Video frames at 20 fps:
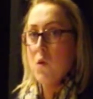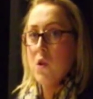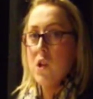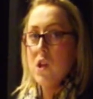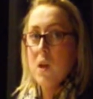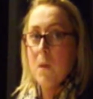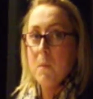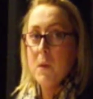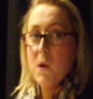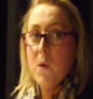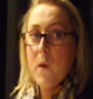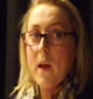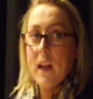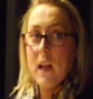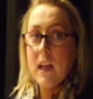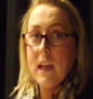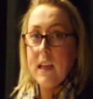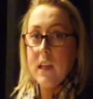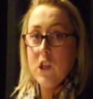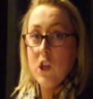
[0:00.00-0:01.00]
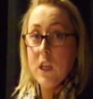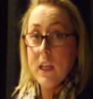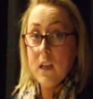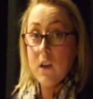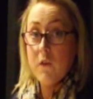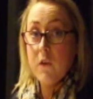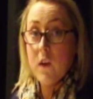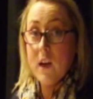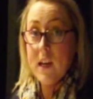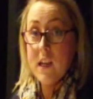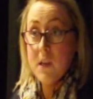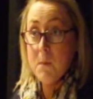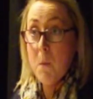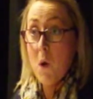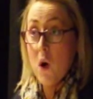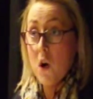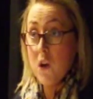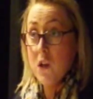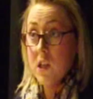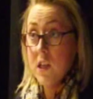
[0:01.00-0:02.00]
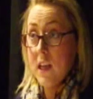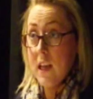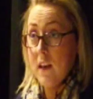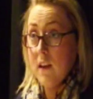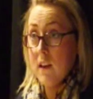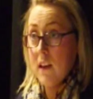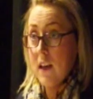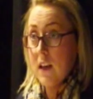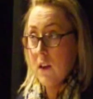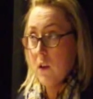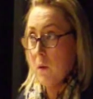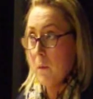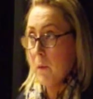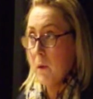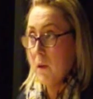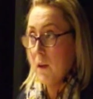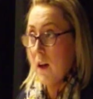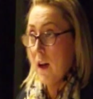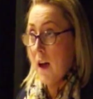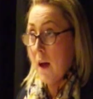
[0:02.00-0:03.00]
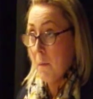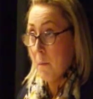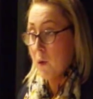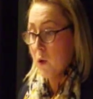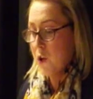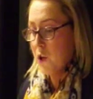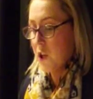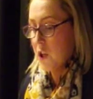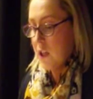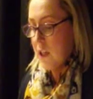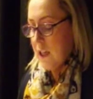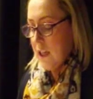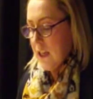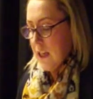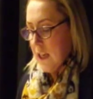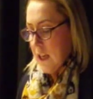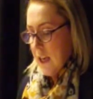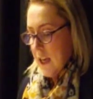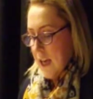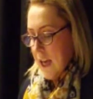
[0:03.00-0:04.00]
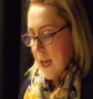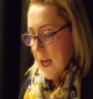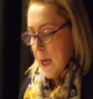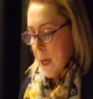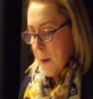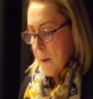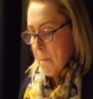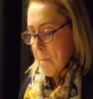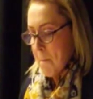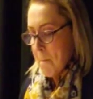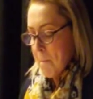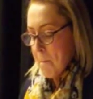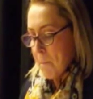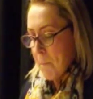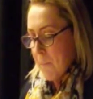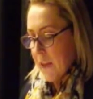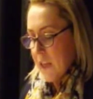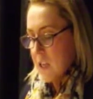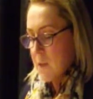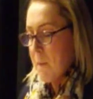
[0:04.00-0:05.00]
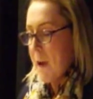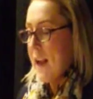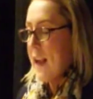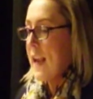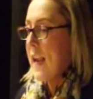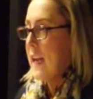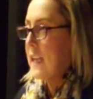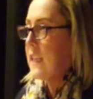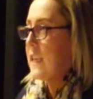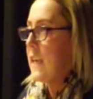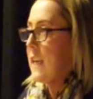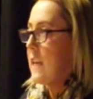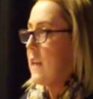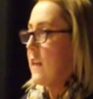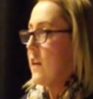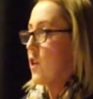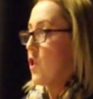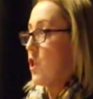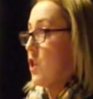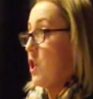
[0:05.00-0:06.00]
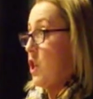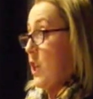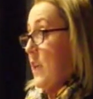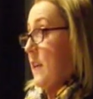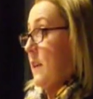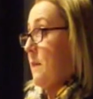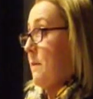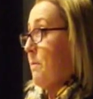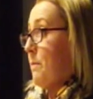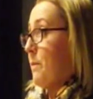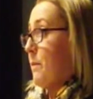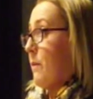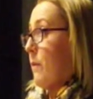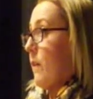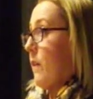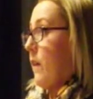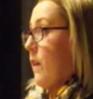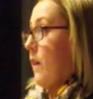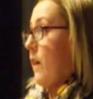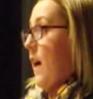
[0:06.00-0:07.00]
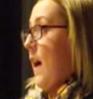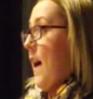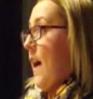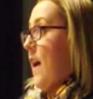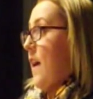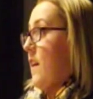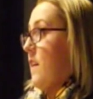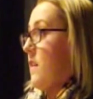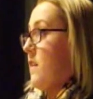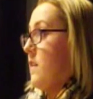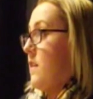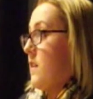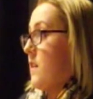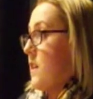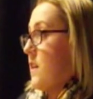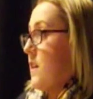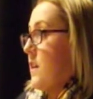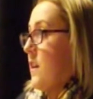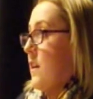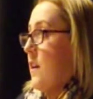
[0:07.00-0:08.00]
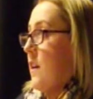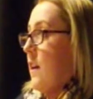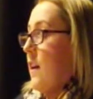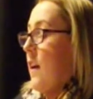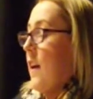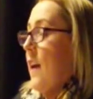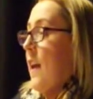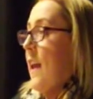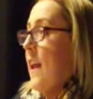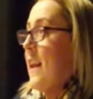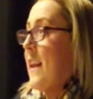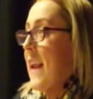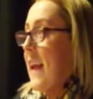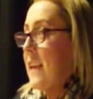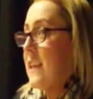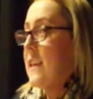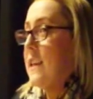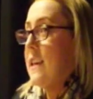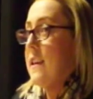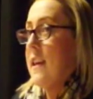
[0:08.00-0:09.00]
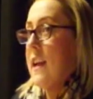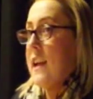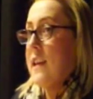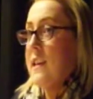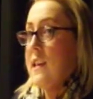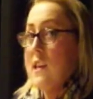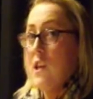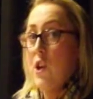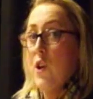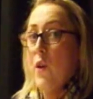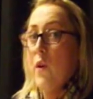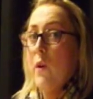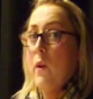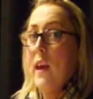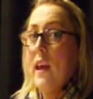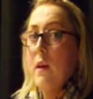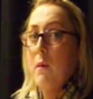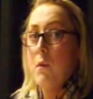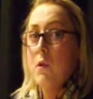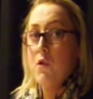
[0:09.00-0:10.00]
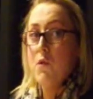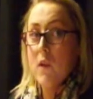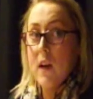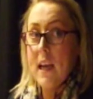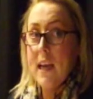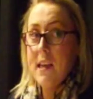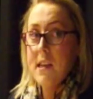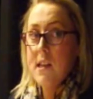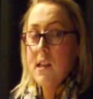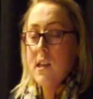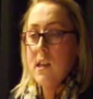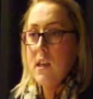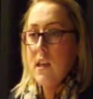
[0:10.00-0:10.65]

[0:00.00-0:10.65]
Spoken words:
was subsequently jailed for his part in that ambush. He spent 19 years in jail, and in 1992 he was released.